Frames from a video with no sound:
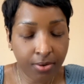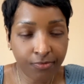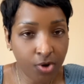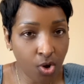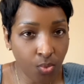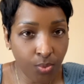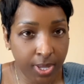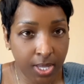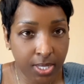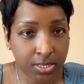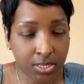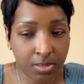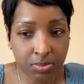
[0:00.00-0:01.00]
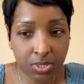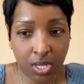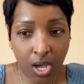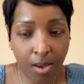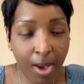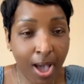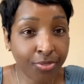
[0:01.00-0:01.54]
of nowhere it seemed to
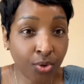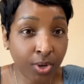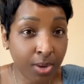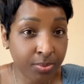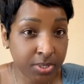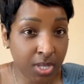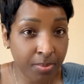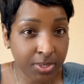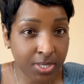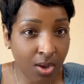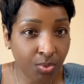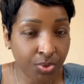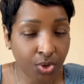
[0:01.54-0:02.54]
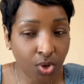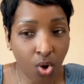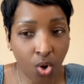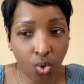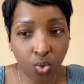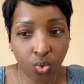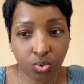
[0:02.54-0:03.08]
come. I thought I was coming down with a
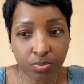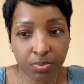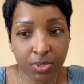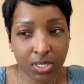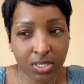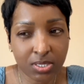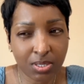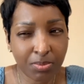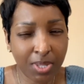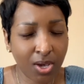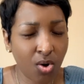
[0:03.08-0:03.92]
cold because I'm like,